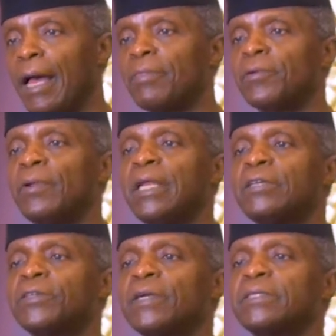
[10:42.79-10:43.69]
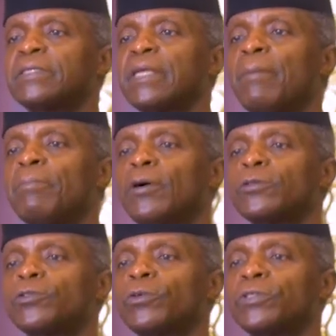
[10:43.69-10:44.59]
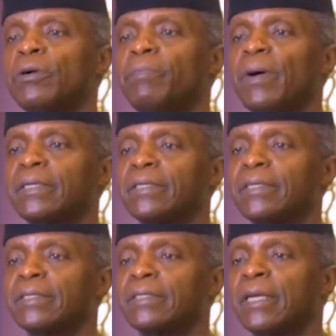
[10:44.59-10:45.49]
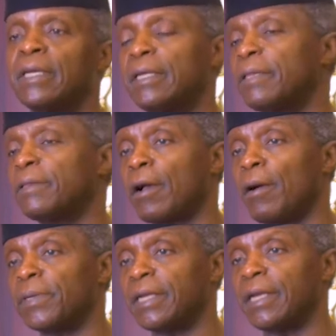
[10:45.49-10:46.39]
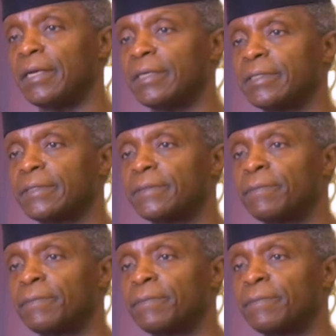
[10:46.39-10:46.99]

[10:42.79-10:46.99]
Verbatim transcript: and the relations among social partners in the coming years.